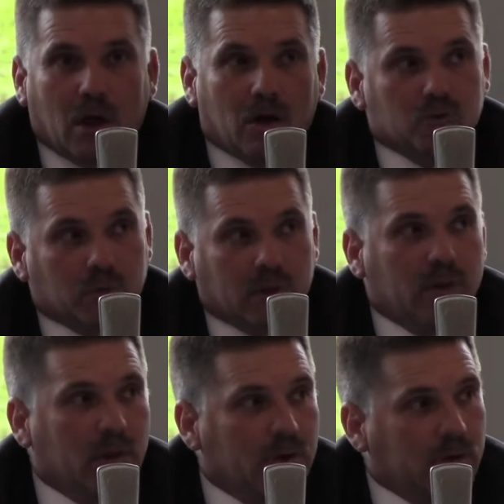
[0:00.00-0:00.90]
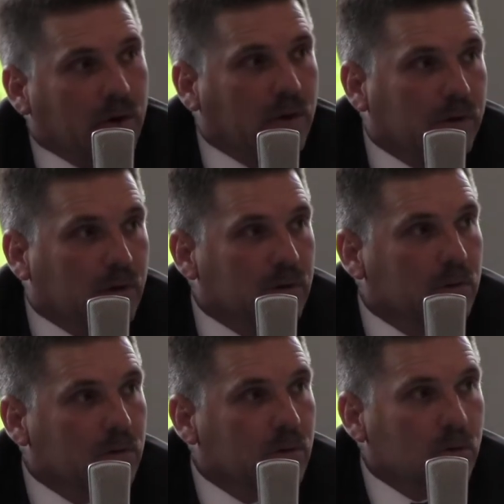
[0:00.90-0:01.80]
laws within the interior,
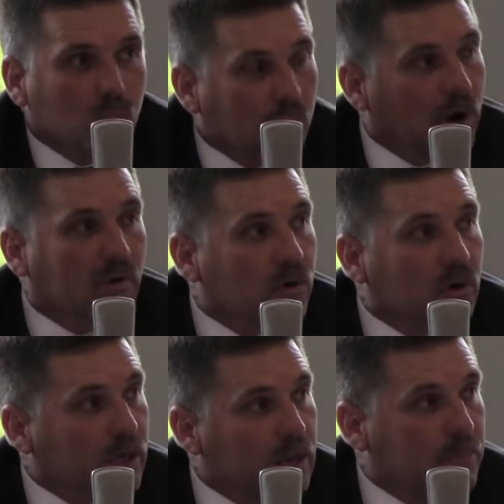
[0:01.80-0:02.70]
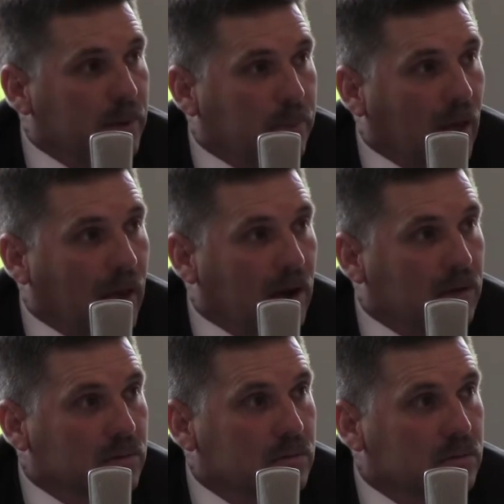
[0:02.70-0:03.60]
we're never going to keep people out.